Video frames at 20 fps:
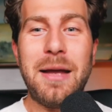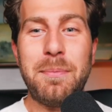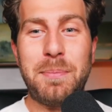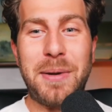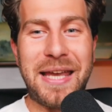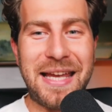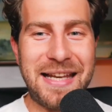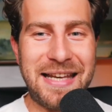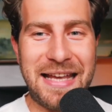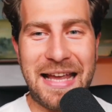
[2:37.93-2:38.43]

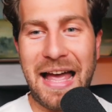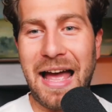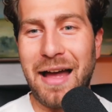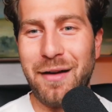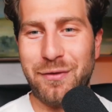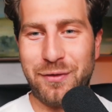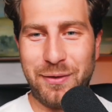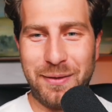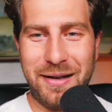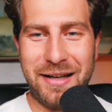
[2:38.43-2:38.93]

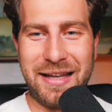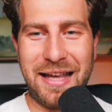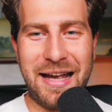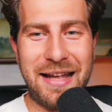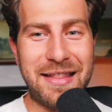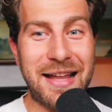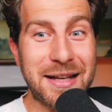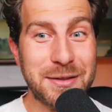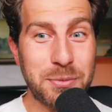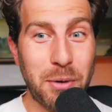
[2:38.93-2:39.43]
PDF,
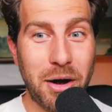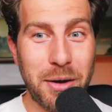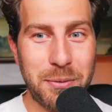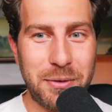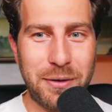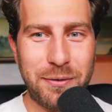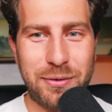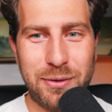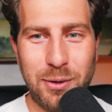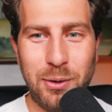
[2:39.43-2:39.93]
okay, that's what I
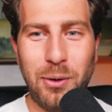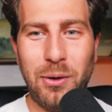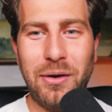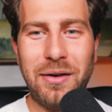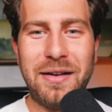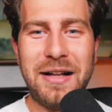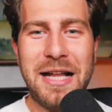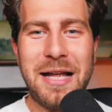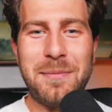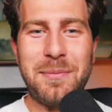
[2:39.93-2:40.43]
would have
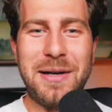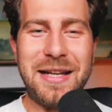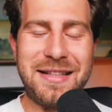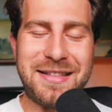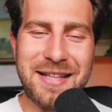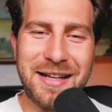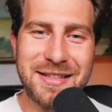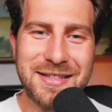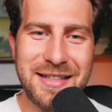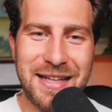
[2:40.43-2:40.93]
thought, but it
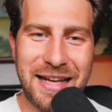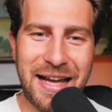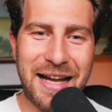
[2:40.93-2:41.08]
doesn't.